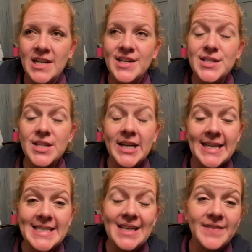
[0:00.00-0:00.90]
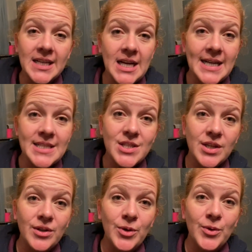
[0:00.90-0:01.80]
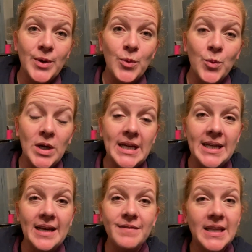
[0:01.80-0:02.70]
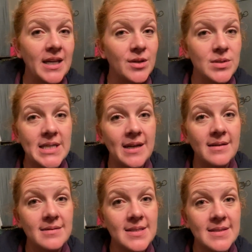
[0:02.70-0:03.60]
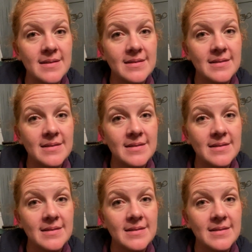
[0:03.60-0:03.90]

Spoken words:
so Antifa got to one of the hotels